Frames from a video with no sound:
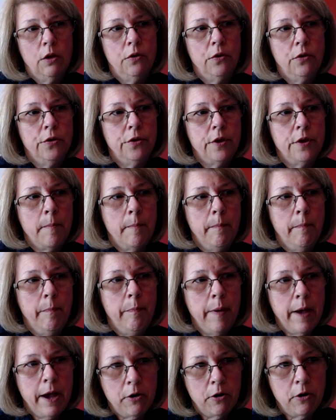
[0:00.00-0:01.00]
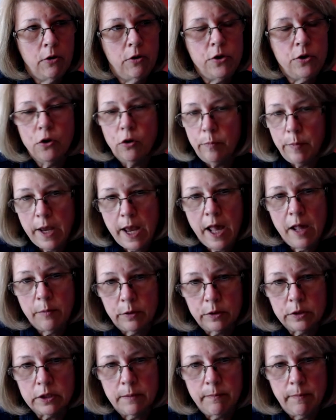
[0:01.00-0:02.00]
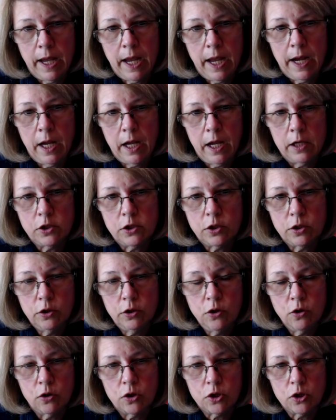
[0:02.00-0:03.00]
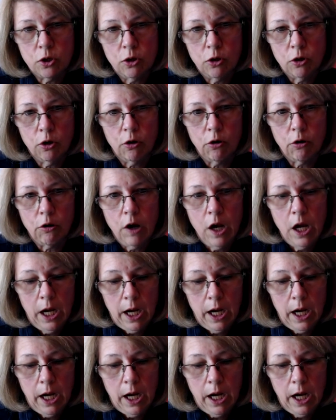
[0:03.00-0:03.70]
the better you'll be able to manage your sugar.